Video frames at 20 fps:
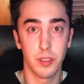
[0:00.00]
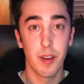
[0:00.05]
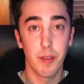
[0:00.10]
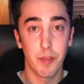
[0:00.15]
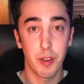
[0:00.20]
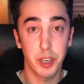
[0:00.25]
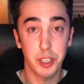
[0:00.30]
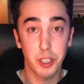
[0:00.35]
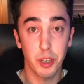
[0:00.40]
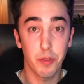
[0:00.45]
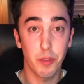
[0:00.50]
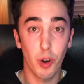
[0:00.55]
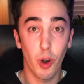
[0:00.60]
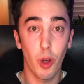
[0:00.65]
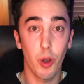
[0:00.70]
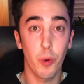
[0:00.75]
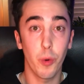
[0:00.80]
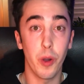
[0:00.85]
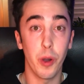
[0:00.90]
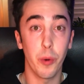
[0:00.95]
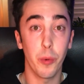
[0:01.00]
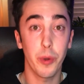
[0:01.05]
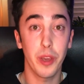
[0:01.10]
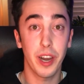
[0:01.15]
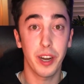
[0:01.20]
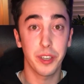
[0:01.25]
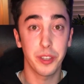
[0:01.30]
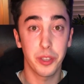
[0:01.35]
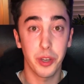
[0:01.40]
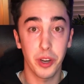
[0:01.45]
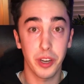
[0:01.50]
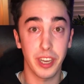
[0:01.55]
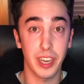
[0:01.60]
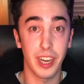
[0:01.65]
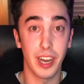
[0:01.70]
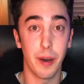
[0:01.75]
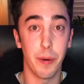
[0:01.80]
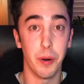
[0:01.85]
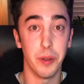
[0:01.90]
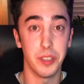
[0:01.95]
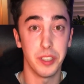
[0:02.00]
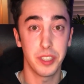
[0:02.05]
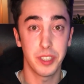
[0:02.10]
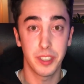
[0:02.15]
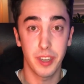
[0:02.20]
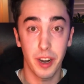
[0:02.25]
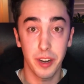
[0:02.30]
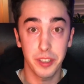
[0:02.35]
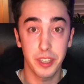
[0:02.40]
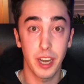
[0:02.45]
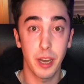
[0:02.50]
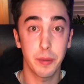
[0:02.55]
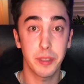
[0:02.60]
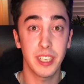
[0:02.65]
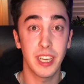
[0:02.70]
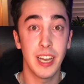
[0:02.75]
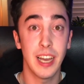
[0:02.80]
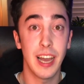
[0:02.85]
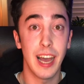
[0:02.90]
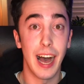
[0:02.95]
First of all, when we are talking about startups,